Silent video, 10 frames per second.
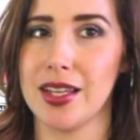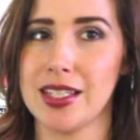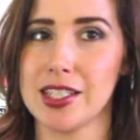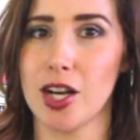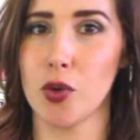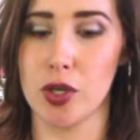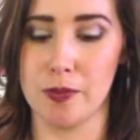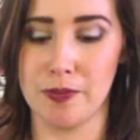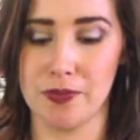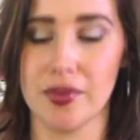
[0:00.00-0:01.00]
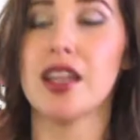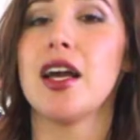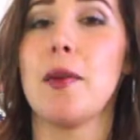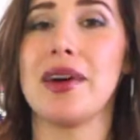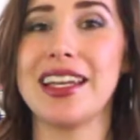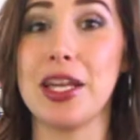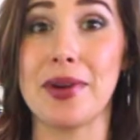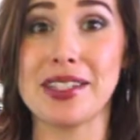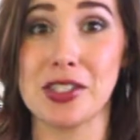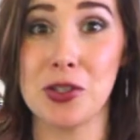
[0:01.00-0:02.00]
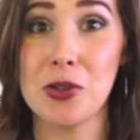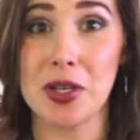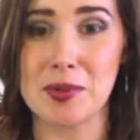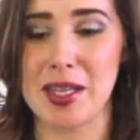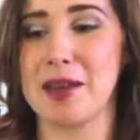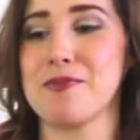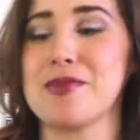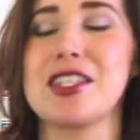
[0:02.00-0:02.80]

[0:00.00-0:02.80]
That's awkward. But anyways, you know what I'm saying.